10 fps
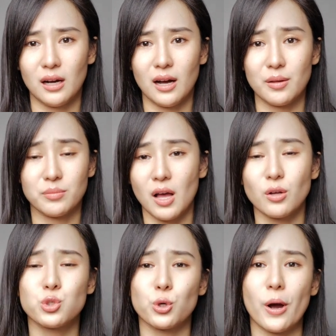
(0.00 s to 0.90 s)
I'm
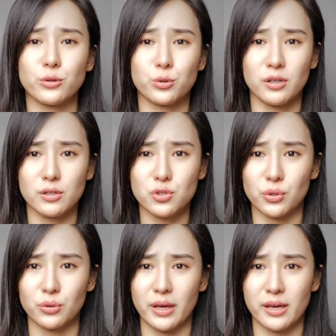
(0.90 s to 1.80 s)
not trying to hurt
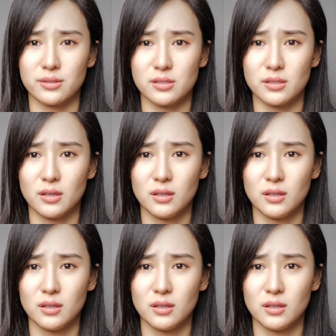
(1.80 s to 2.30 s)
you, Kate.